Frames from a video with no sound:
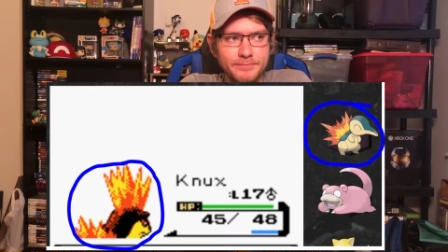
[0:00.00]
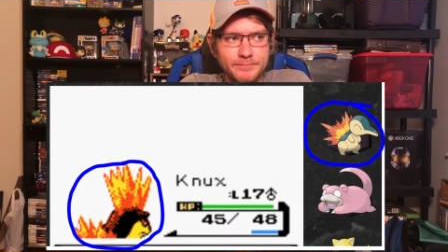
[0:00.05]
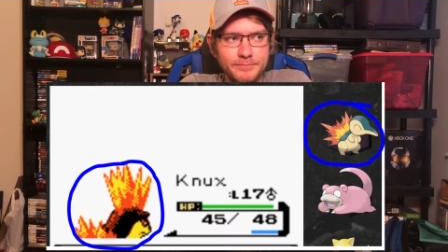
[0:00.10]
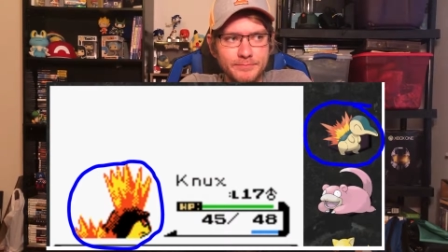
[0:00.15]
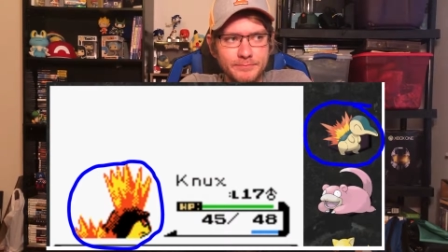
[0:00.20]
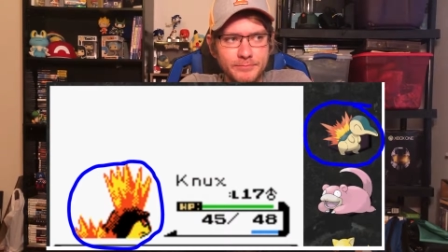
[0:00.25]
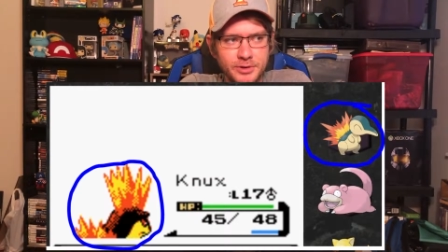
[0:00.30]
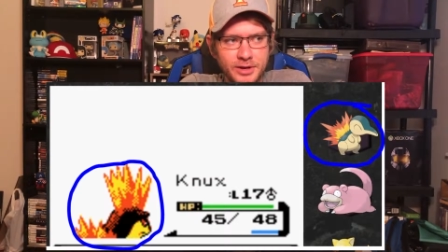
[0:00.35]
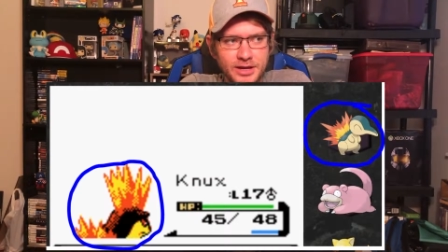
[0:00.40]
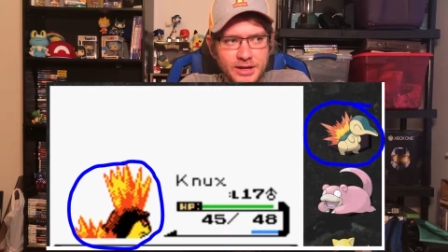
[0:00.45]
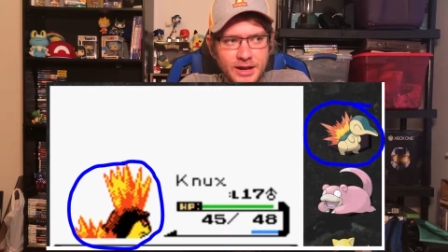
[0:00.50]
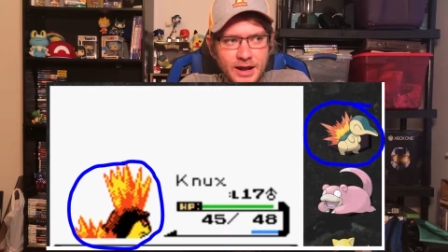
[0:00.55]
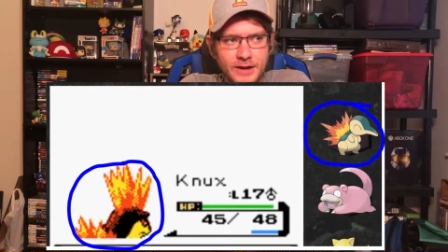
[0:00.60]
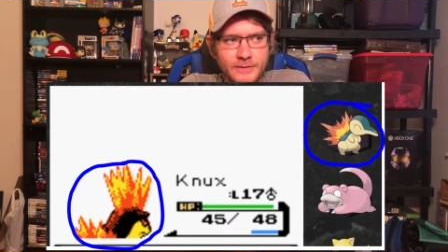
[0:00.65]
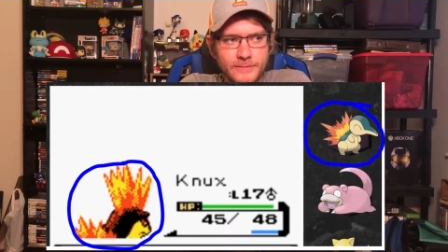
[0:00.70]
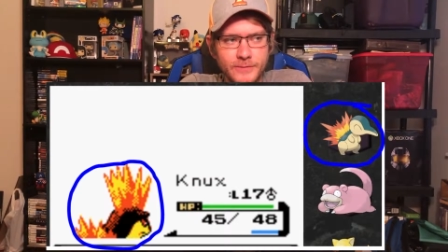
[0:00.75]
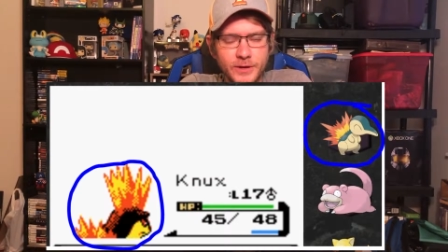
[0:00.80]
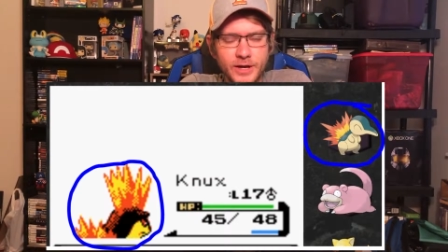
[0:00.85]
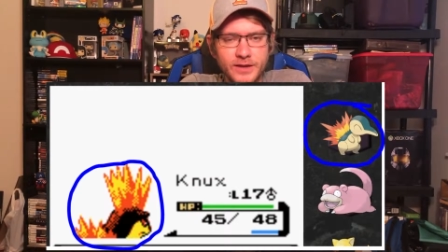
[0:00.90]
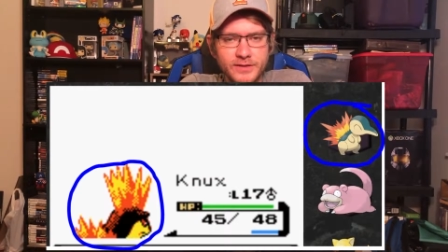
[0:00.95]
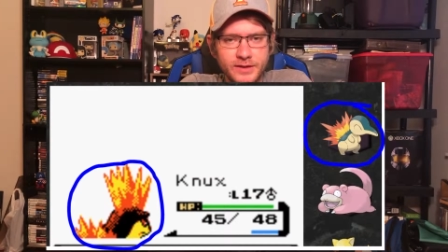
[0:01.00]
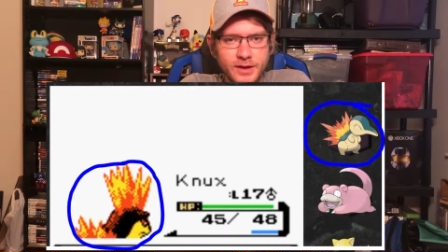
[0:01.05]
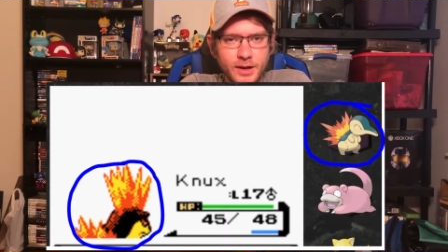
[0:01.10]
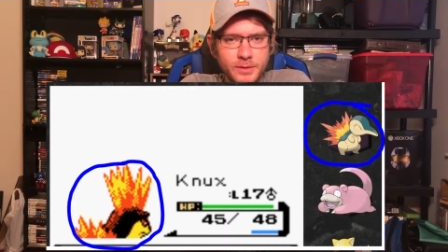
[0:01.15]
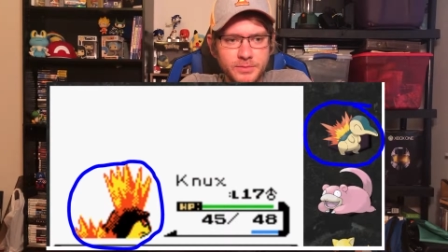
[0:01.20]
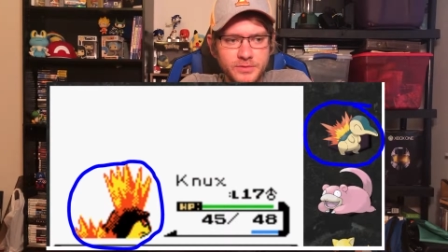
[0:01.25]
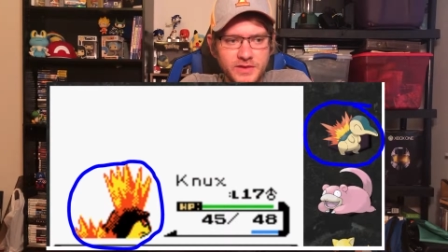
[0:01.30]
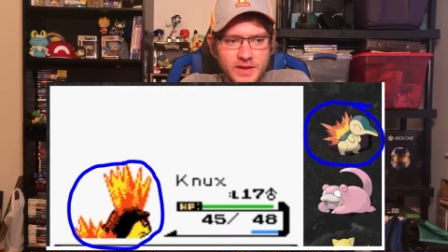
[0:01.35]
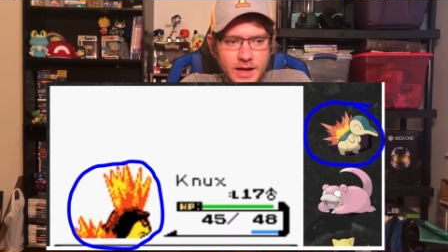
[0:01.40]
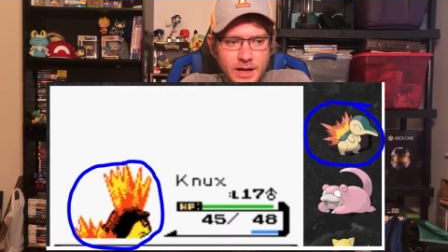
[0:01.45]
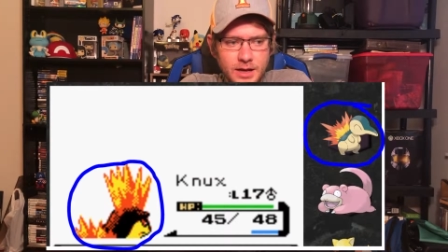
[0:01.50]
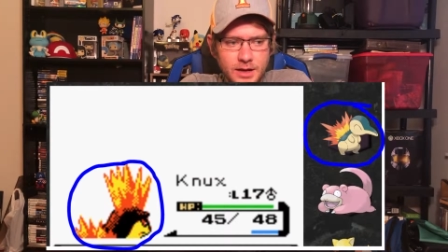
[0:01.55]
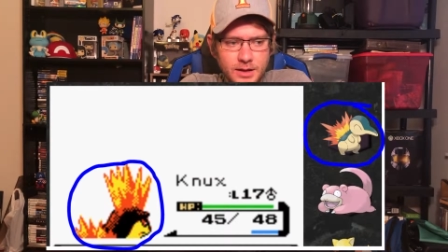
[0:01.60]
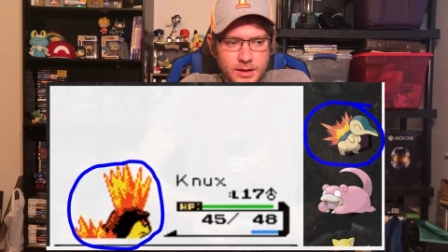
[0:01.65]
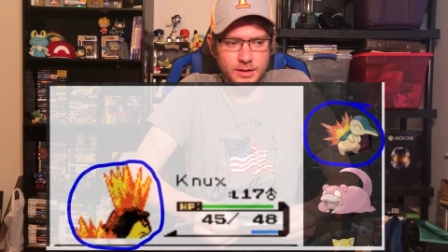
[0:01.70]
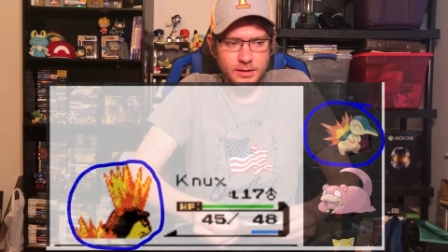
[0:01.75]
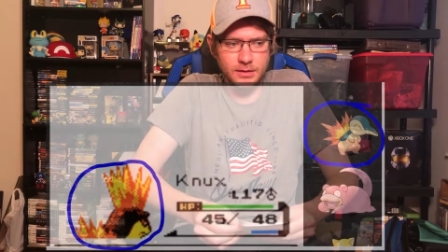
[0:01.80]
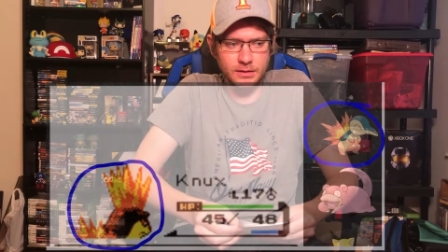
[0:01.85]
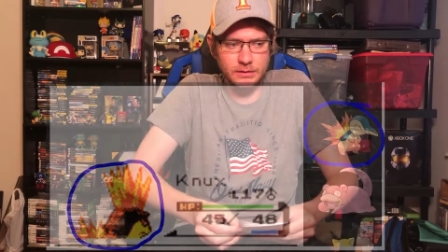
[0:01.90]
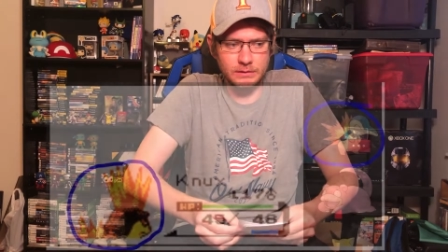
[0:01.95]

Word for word: but I forgot to update it.